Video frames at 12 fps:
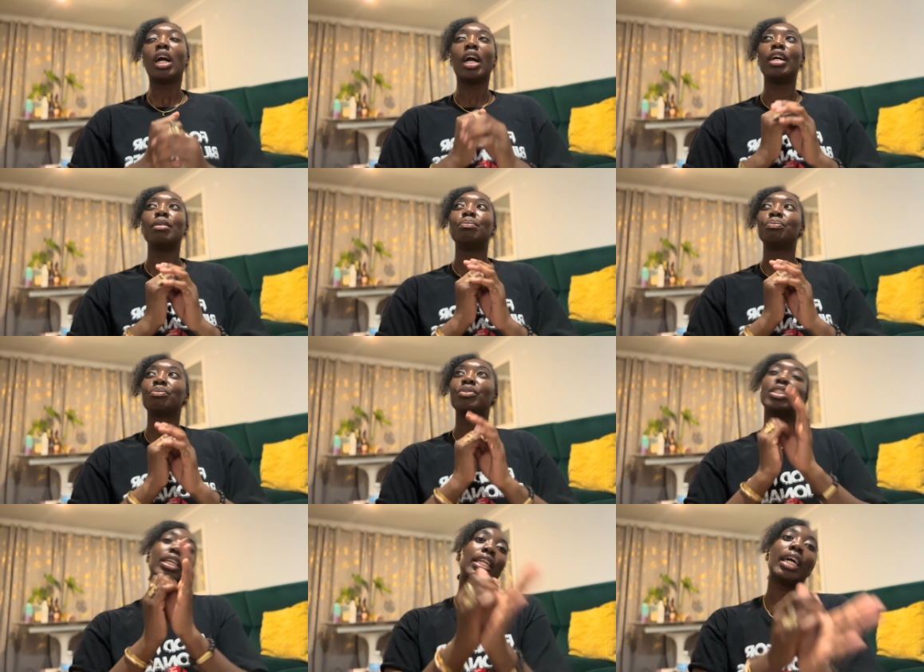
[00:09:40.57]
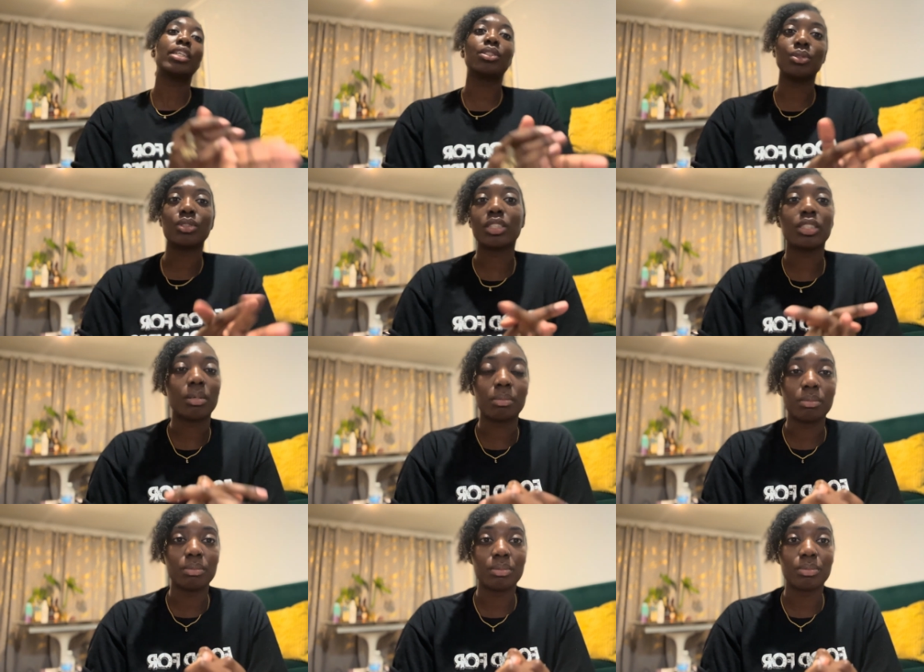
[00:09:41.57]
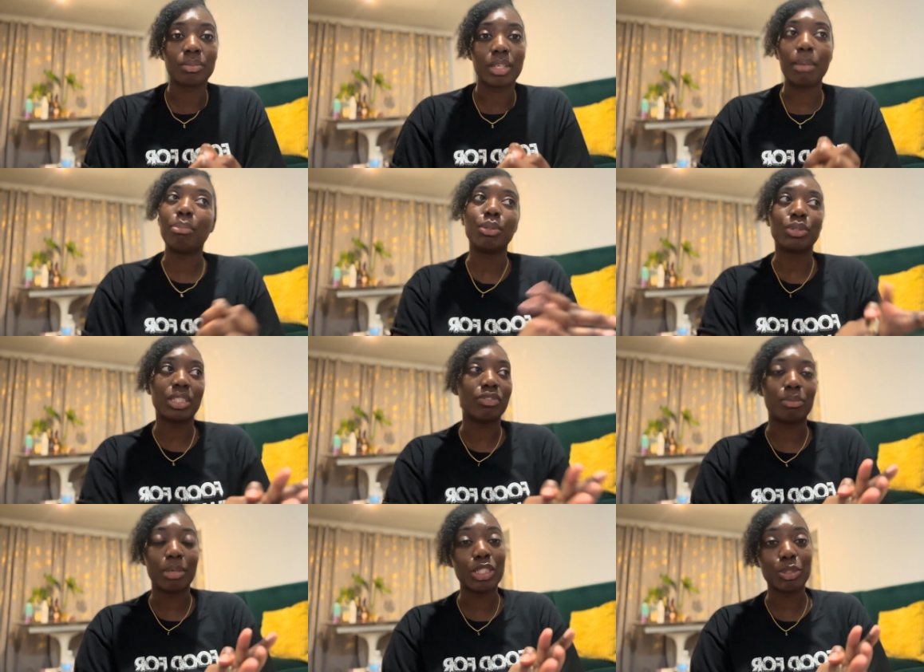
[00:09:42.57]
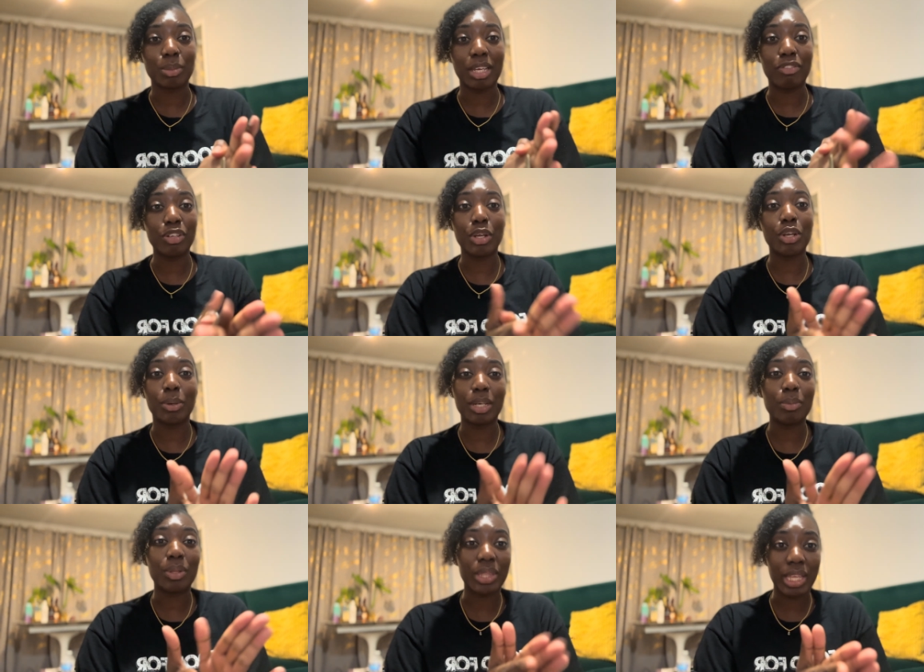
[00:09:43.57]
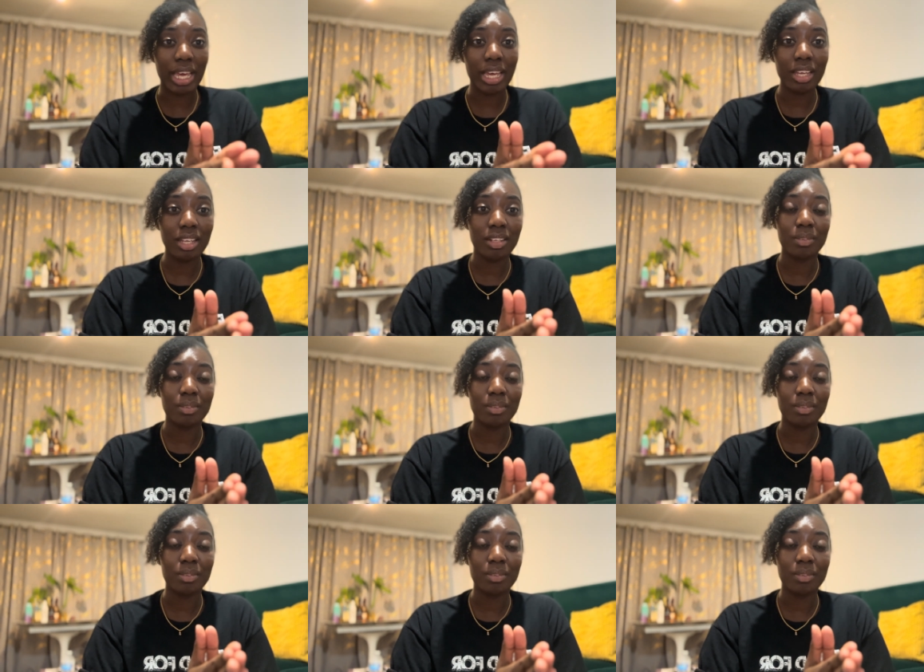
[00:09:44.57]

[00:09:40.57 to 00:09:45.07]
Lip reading: So yeah, that's also some important information. But if you don't know anyone there,